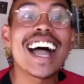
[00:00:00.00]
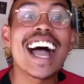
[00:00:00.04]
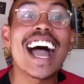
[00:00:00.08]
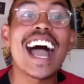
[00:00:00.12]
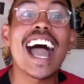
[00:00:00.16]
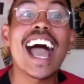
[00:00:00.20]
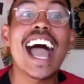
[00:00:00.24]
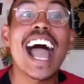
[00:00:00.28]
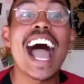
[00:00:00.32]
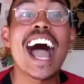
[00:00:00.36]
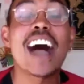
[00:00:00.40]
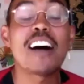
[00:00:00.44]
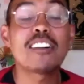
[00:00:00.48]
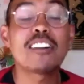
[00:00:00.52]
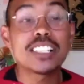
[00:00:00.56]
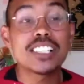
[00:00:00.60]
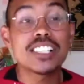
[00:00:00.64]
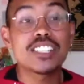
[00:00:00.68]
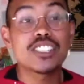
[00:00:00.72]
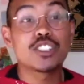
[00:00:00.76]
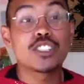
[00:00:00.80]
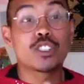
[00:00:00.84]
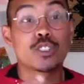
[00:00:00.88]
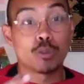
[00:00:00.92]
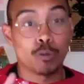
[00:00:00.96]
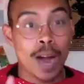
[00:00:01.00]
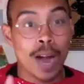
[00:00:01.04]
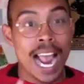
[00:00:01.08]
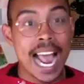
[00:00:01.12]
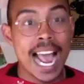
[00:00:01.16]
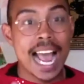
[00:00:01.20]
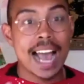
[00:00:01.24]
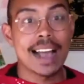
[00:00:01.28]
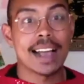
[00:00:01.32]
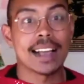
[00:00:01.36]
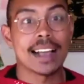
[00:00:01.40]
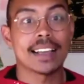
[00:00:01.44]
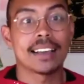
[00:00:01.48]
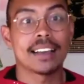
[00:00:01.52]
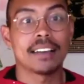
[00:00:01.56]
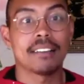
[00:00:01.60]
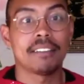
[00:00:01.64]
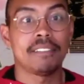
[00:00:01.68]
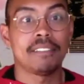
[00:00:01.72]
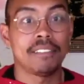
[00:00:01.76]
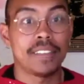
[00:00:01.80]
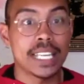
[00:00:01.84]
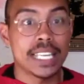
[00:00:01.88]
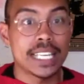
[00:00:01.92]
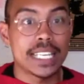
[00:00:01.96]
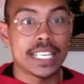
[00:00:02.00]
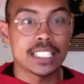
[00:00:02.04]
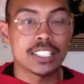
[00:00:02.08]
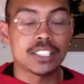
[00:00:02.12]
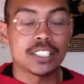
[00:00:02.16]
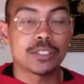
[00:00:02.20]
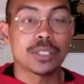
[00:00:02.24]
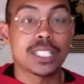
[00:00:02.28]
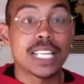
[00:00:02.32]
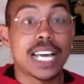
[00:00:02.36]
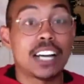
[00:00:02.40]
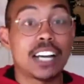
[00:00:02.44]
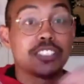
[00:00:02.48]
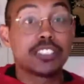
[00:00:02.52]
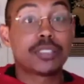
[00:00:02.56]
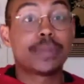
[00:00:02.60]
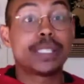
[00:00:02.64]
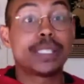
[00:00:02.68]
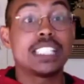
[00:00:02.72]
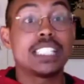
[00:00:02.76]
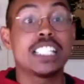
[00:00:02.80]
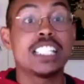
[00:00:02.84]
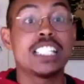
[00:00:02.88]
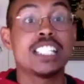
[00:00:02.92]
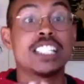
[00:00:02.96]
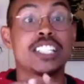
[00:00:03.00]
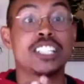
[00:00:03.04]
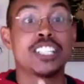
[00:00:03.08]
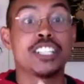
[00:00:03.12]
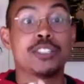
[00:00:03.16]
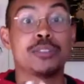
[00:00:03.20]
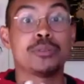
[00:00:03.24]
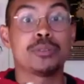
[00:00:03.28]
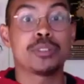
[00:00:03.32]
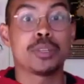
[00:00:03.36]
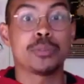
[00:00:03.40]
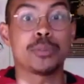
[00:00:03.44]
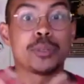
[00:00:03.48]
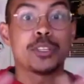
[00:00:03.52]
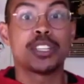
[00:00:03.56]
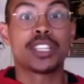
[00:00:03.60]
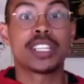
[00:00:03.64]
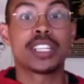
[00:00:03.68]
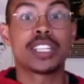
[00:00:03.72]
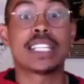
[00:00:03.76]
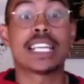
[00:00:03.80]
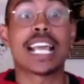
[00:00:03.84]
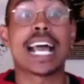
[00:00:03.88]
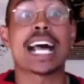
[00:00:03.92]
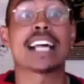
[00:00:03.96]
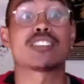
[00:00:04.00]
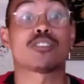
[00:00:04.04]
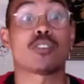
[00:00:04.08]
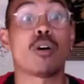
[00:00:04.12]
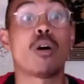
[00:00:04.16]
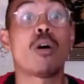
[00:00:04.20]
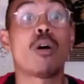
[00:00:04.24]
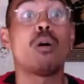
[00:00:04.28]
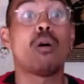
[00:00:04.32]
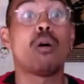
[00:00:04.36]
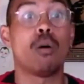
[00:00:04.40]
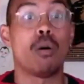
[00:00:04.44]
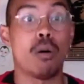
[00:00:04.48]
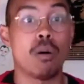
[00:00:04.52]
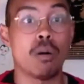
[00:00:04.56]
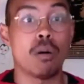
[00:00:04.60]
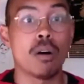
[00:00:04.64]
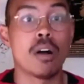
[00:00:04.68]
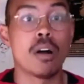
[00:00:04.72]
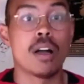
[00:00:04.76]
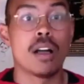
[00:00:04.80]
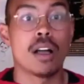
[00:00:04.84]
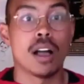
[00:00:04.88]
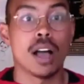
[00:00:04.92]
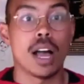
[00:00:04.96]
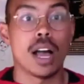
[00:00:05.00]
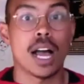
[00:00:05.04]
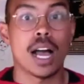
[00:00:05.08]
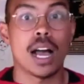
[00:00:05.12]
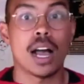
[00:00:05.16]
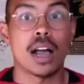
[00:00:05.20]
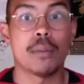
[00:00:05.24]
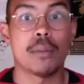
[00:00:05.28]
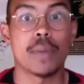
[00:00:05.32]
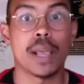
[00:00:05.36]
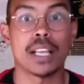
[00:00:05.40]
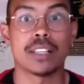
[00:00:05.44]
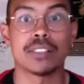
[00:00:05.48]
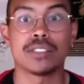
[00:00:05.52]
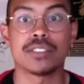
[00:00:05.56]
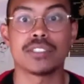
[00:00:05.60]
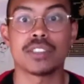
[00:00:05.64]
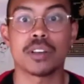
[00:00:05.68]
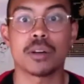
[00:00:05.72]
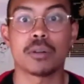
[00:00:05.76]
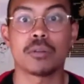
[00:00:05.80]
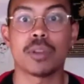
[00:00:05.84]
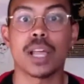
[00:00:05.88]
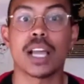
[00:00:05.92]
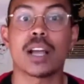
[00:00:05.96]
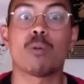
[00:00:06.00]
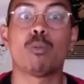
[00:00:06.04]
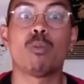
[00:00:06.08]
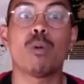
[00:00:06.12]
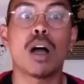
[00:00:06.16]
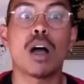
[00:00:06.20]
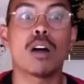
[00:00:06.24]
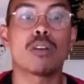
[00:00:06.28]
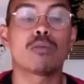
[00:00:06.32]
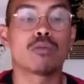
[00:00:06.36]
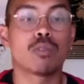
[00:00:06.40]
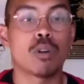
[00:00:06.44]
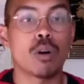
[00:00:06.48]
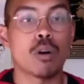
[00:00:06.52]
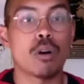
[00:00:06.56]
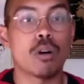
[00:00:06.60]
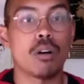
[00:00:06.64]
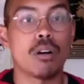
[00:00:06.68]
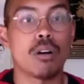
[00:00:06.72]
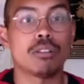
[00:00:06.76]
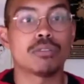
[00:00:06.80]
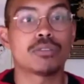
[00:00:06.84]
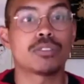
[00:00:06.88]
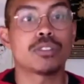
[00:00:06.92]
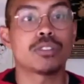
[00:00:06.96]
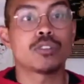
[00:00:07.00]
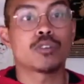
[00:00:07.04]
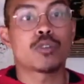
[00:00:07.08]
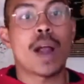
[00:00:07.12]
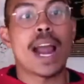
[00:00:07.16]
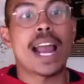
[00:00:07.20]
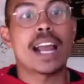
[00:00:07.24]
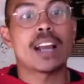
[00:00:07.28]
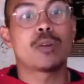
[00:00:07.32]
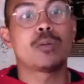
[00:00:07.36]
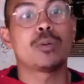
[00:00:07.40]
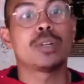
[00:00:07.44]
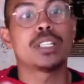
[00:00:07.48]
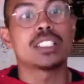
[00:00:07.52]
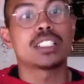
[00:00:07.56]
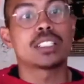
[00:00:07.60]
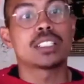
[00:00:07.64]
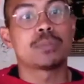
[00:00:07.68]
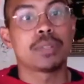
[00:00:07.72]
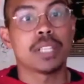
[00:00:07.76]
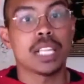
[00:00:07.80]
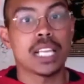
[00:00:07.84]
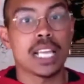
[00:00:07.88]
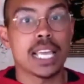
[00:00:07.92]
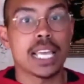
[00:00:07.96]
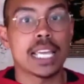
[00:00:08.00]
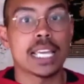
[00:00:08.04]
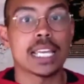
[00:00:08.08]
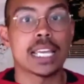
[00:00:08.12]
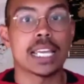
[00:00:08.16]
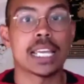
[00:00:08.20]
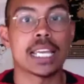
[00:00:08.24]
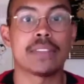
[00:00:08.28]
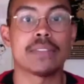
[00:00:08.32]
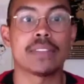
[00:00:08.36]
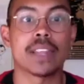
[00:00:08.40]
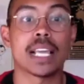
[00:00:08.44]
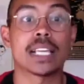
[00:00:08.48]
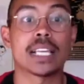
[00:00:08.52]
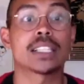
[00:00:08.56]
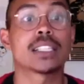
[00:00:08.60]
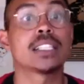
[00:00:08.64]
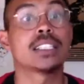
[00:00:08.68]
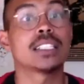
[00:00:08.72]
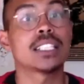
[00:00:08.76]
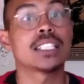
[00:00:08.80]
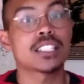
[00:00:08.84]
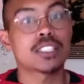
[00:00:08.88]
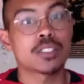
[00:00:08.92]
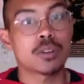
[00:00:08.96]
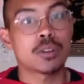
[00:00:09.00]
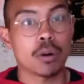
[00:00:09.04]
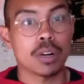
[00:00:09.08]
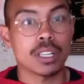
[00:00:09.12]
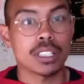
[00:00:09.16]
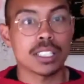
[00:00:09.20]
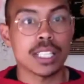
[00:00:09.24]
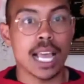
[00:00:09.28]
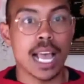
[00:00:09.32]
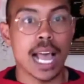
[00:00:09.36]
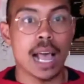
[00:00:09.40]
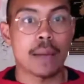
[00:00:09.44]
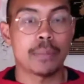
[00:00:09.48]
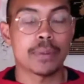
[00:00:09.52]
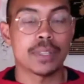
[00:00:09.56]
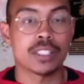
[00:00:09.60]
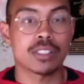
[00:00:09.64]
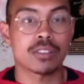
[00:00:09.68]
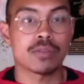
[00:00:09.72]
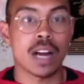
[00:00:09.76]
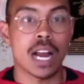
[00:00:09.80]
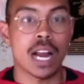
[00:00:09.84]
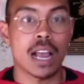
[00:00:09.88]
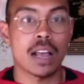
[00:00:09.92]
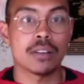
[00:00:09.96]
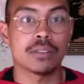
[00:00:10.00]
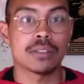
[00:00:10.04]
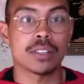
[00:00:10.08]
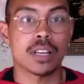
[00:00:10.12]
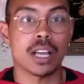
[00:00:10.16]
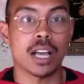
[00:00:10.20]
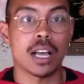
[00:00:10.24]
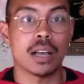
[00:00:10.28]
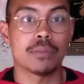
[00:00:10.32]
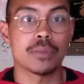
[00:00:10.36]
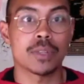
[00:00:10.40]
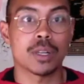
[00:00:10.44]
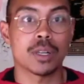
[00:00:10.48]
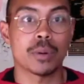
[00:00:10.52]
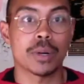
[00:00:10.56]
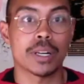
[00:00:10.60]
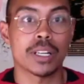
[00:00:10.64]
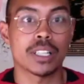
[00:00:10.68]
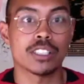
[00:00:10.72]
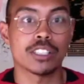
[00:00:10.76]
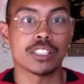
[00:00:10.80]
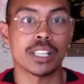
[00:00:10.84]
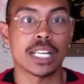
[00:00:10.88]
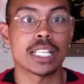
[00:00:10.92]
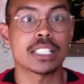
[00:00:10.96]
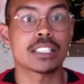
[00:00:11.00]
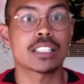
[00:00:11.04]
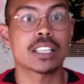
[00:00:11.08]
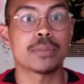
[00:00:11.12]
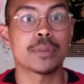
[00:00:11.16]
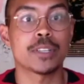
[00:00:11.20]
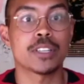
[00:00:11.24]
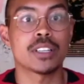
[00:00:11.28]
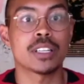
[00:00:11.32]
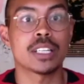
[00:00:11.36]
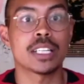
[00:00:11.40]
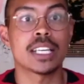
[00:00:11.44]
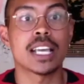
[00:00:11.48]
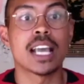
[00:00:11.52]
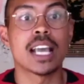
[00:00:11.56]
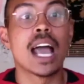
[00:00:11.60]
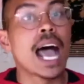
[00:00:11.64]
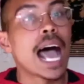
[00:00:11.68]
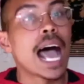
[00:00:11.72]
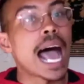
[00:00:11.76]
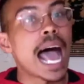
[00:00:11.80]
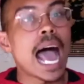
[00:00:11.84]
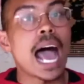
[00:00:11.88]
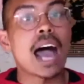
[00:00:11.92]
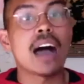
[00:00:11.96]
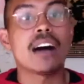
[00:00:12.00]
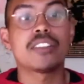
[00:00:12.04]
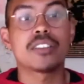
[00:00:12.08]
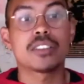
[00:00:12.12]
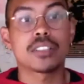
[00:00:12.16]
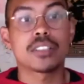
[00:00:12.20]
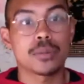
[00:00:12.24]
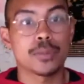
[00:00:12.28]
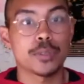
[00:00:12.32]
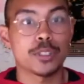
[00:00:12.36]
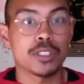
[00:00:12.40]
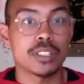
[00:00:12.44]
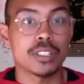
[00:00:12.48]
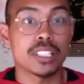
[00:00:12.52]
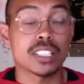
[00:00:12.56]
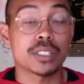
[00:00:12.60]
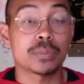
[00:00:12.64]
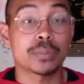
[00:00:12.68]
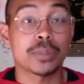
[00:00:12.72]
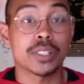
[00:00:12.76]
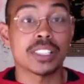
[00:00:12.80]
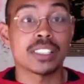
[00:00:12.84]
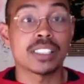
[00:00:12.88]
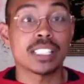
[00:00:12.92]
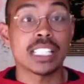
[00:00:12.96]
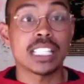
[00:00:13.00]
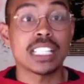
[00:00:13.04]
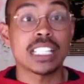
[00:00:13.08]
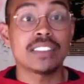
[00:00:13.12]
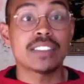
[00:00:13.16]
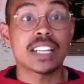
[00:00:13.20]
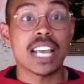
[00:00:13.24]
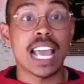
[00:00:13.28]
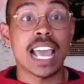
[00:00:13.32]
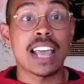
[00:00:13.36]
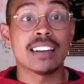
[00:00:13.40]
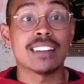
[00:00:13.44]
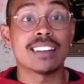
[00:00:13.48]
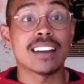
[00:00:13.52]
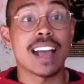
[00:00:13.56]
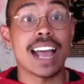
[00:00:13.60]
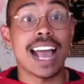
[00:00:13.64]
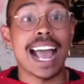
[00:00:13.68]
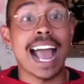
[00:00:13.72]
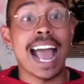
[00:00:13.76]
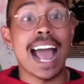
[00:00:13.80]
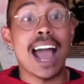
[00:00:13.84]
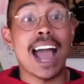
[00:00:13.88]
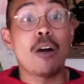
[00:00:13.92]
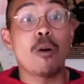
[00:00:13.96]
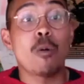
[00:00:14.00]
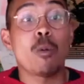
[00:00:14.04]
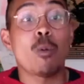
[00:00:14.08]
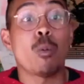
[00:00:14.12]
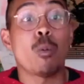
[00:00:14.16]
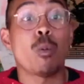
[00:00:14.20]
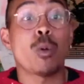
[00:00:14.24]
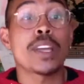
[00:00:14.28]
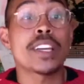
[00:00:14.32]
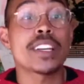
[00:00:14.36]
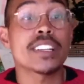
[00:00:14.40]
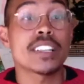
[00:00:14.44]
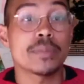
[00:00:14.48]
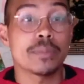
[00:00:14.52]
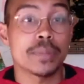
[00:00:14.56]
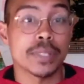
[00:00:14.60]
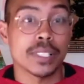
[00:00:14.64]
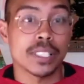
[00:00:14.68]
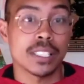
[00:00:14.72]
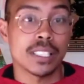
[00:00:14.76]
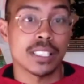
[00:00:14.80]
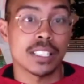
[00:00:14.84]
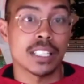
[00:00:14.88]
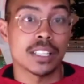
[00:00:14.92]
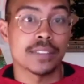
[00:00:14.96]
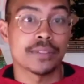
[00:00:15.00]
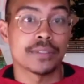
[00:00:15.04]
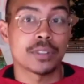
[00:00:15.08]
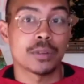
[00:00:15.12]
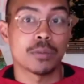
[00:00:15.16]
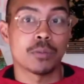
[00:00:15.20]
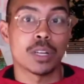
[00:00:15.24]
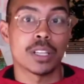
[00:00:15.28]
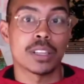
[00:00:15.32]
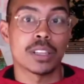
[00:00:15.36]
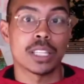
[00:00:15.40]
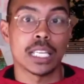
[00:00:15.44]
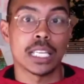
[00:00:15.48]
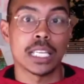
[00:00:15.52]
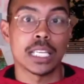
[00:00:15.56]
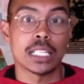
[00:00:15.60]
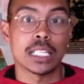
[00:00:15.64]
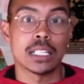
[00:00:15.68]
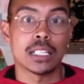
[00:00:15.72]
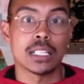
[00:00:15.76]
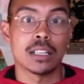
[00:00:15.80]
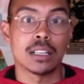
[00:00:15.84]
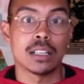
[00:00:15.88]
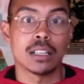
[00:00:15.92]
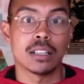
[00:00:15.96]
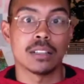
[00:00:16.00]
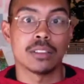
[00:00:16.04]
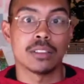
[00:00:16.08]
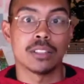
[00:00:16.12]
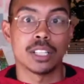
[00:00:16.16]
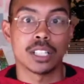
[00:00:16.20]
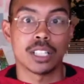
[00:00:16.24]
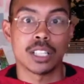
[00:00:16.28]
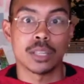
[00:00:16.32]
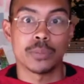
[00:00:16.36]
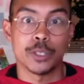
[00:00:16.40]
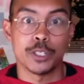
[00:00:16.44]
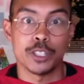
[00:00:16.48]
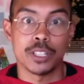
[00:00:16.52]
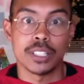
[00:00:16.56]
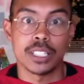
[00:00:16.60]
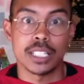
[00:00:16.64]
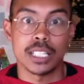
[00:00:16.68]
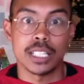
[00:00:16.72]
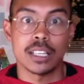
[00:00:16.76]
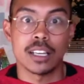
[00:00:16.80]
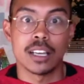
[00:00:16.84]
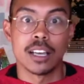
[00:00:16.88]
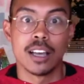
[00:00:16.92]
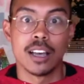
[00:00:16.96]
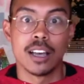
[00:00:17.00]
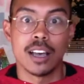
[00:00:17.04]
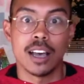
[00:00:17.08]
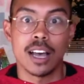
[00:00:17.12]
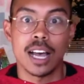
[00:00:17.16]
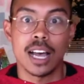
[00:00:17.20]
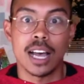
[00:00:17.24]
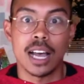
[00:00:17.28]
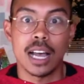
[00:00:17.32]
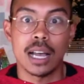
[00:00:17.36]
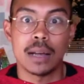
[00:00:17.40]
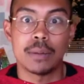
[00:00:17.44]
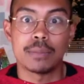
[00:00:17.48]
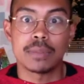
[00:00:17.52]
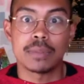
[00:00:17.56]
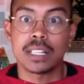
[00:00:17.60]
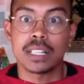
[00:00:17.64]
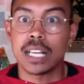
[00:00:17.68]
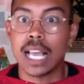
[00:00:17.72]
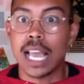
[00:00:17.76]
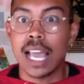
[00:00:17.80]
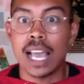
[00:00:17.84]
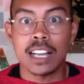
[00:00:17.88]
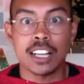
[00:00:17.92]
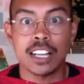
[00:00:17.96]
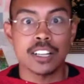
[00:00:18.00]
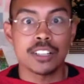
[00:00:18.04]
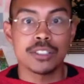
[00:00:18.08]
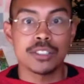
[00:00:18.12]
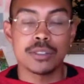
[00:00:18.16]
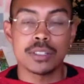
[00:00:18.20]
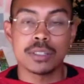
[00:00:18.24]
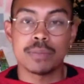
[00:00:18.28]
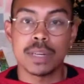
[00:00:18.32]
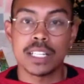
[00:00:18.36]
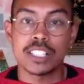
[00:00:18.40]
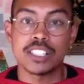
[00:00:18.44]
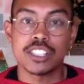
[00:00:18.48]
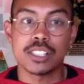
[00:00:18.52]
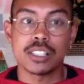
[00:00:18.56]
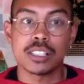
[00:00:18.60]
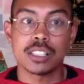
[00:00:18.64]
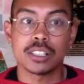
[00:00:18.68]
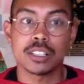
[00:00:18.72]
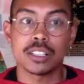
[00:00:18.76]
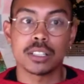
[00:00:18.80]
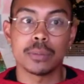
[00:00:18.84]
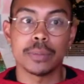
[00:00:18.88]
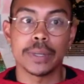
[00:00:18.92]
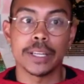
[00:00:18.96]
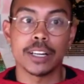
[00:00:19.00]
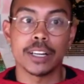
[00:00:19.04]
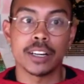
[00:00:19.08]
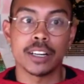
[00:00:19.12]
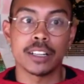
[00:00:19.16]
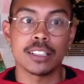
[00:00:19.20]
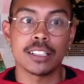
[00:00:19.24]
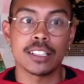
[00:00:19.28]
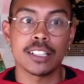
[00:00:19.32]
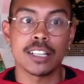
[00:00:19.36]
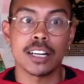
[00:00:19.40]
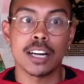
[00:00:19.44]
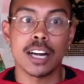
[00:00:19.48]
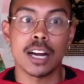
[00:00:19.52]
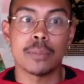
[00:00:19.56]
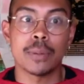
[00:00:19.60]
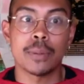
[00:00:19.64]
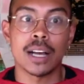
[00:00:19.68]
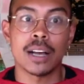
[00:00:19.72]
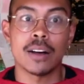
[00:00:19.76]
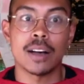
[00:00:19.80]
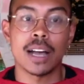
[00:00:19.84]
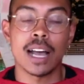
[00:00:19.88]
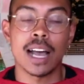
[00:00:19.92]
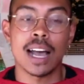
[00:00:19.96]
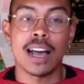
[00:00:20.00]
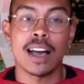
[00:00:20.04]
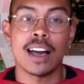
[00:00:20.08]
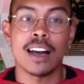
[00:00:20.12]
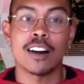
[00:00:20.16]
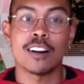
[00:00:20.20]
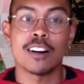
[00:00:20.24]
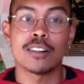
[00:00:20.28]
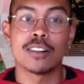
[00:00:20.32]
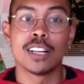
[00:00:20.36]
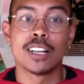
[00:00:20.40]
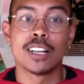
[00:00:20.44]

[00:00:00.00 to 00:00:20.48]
how does drag fit into the LGBTQ community as a whole? And so, like, what role do drag queens play in, like, the discourse that happens around the queer and trans community, how the community is perceived, and how we're perceived within the community? Echo, you had mentioned a little bit earlier about how